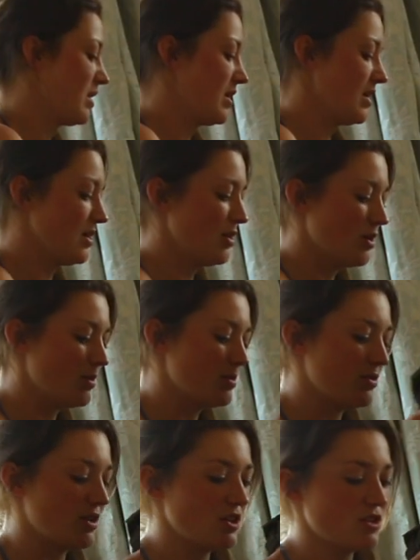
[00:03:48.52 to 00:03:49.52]
my
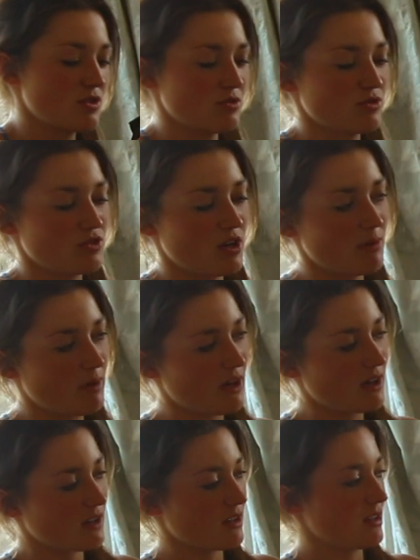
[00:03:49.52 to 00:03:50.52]
operational dry
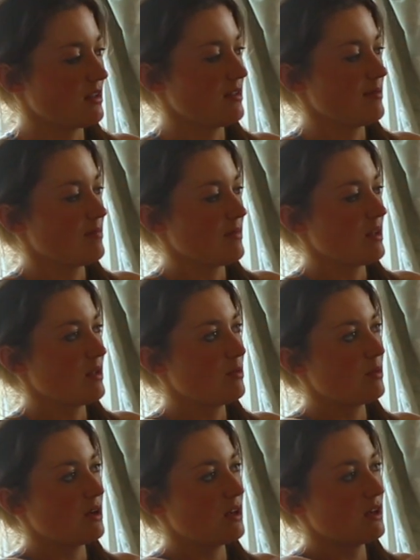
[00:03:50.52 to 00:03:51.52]
bag,
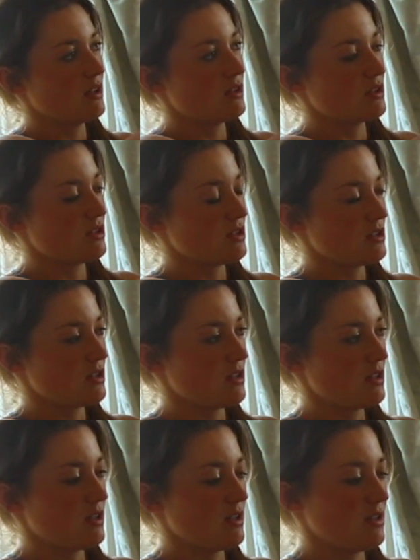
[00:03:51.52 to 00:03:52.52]
which
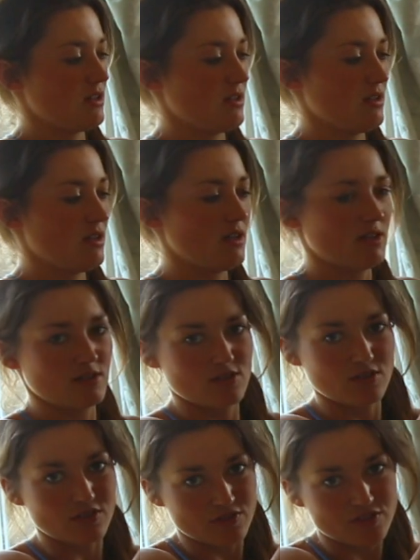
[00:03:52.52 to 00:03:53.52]
is
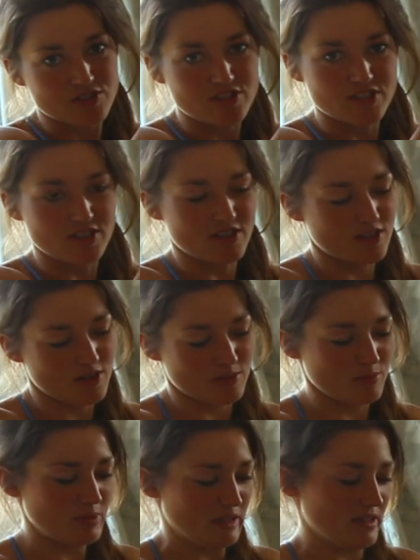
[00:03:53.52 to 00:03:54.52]
obviously
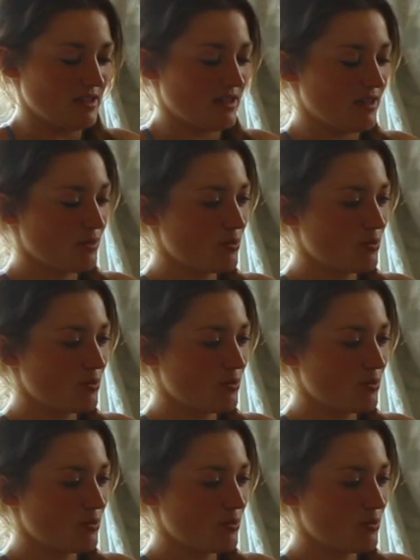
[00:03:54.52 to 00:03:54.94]
completely